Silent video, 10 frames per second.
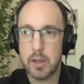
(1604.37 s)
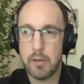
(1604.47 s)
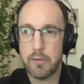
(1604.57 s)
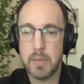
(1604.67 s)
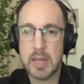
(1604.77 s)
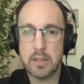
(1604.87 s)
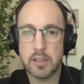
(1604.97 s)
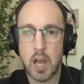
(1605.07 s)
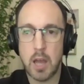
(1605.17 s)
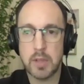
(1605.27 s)
For me, at
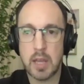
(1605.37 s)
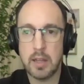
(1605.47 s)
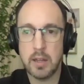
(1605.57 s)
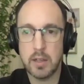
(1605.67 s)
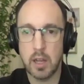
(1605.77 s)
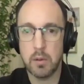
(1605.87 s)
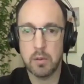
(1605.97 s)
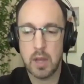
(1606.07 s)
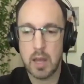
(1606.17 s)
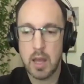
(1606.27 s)
times, I've
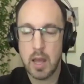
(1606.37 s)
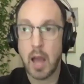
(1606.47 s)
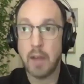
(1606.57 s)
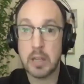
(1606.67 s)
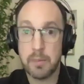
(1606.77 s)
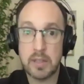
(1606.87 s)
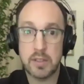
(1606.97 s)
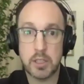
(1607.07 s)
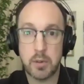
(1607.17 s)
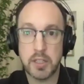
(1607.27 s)
definitely been in
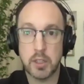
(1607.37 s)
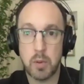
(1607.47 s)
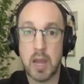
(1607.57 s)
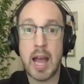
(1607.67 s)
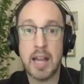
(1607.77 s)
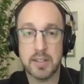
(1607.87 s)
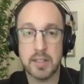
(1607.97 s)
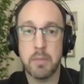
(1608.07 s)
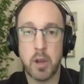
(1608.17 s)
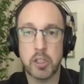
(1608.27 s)
situations where actually
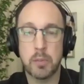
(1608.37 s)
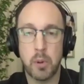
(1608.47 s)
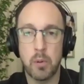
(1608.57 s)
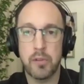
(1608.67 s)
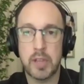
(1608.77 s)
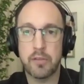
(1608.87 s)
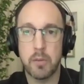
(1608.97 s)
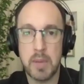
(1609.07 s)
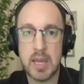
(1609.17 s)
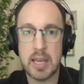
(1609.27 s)
the most important thing for
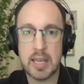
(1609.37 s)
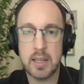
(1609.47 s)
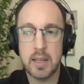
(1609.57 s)
me